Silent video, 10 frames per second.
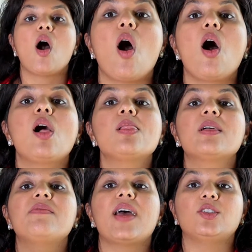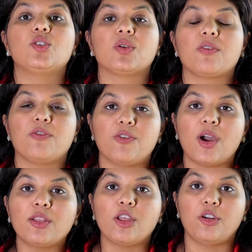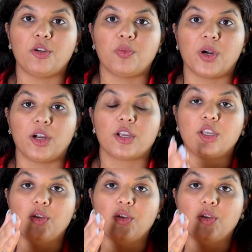all of that sort of front loaded work.